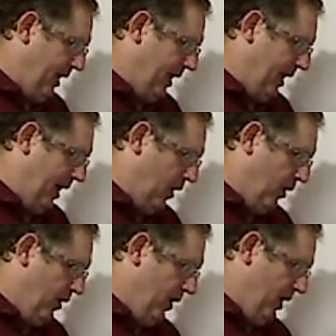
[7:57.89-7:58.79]
Now,
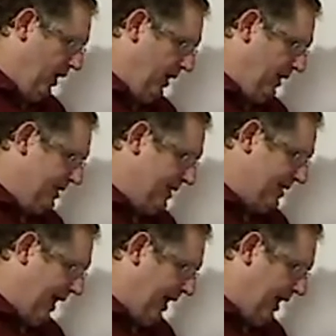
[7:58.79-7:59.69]

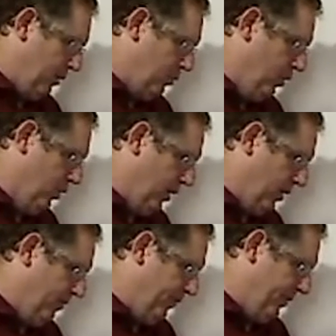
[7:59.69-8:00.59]
second rule